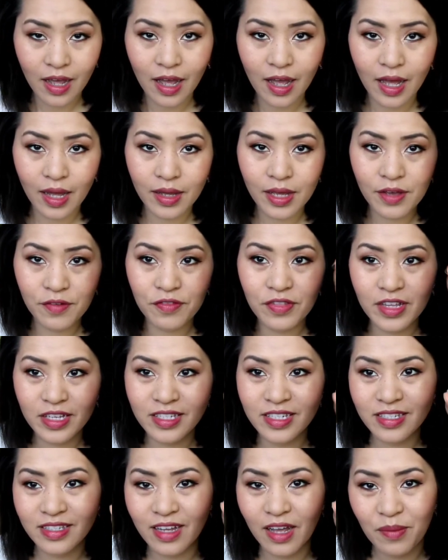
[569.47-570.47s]
If
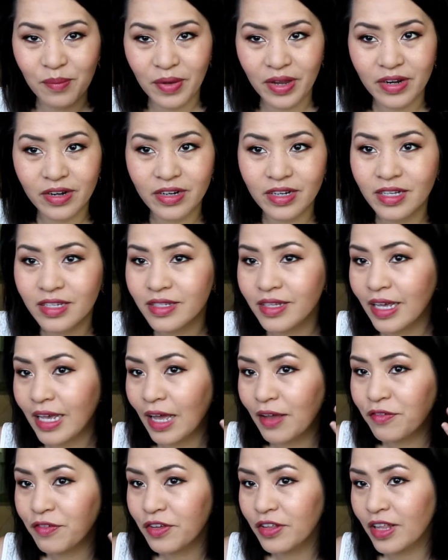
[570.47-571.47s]
this is not better, because
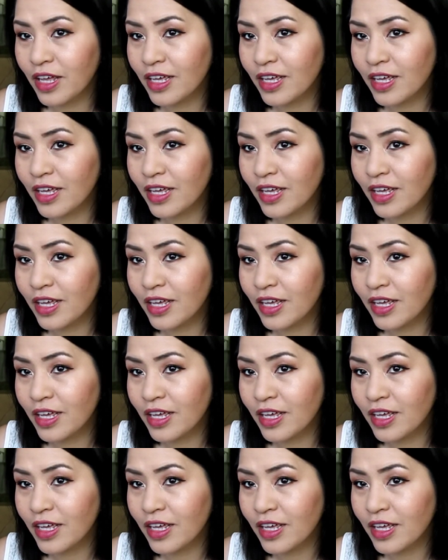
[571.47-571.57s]
like I feel